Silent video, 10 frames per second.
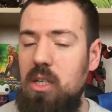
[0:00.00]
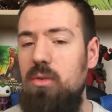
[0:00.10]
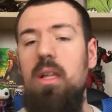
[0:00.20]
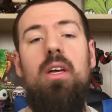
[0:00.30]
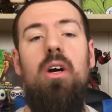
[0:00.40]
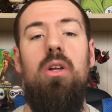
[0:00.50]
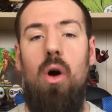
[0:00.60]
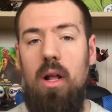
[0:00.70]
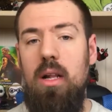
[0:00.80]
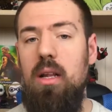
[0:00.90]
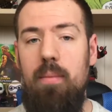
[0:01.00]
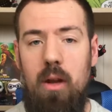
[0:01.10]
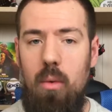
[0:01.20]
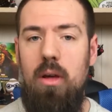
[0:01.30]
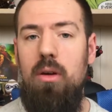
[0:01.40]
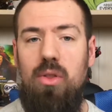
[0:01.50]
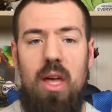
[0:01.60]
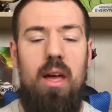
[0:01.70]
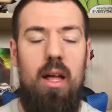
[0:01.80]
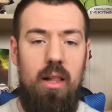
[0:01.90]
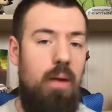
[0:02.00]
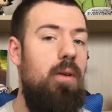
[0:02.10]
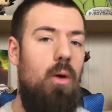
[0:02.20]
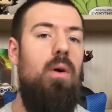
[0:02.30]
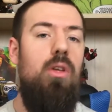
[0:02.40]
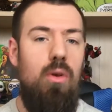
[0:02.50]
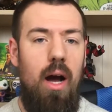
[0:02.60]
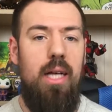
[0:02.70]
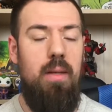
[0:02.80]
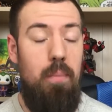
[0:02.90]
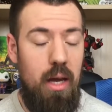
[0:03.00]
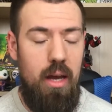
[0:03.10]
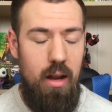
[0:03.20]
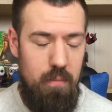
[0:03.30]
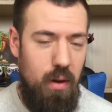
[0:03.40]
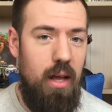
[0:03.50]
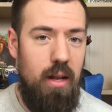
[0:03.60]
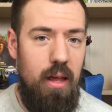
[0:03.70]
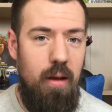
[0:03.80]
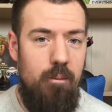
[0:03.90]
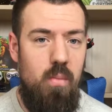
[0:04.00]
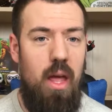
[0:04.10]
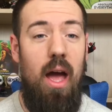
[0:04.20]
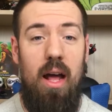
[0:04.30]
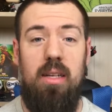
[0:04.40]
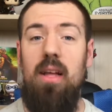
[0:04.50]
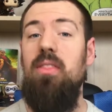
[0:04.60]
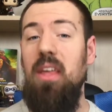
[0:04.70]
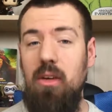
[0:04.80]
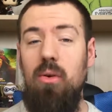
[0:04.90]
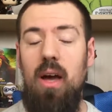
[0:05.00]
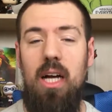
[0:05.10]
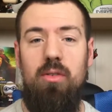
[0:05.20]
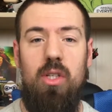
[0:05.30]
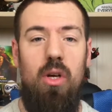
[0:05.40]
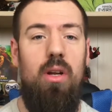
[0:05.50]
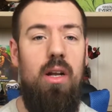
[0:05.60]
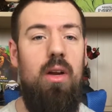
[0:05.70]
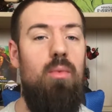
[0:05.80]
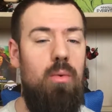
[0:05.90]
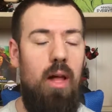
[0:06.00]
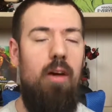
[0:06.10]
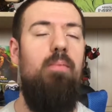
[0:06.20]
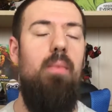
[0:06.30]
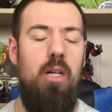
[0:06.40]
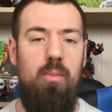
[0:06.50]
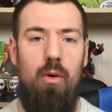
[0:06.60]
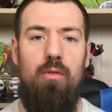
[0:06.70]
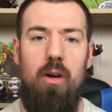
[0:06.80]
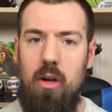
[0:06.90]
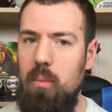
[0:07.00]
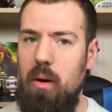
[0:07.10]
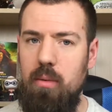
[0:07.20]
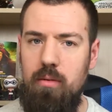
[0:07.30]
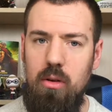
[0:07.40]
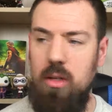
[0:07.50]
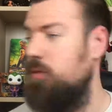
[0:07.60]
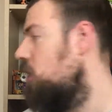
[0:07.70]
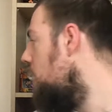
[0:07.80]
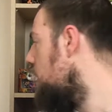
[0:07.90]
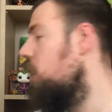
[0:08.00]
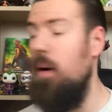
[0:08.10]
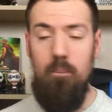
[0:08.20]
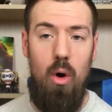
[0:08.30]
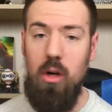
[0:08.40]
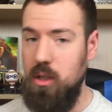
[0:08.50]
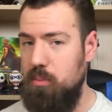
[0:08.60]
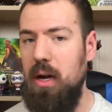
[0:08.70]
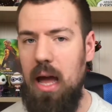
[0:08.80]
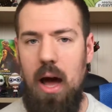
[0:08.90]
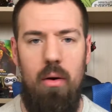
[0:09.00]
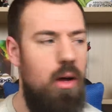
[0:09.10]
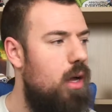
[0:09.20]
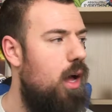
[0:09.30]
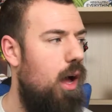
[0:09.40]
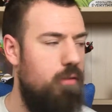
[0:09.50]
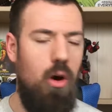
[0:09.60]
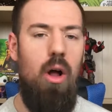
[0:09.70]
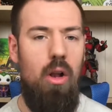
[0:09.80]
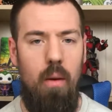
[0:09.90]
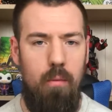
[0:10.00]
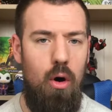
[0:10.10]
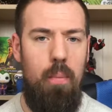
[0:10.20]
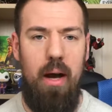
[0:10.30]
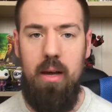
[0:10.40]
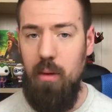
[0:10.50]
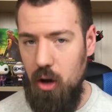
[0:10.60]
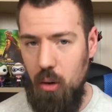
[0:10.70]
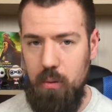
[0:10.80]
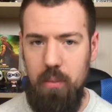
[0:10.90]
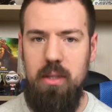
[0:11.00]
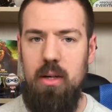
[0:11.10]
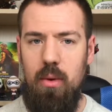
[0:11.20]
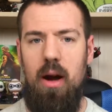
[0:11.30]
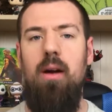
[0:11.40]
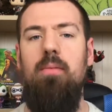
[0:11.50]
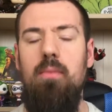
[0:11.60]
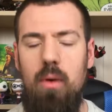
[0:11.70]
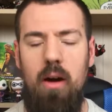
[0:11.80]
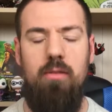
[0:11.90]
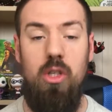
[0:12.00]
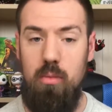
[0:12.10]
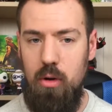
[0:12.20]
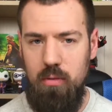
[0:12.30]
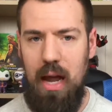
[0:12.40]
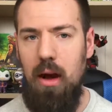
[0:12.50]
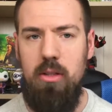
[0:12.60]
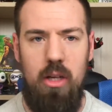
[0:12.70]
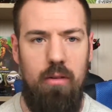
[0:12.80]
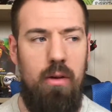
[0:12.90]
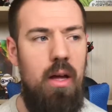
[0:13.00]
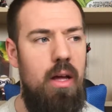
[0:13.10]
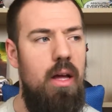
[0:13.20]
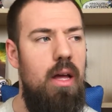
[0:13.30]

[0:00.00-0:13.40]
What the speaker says: guys are really good. Let me know what you think. Let me know what you guys are picking up lately. And thank you guys for tuning in. We will have much more Funko Pop reviews. I've got a lot more to bring out. I've got a lot more back in my old property where I've just moved out of.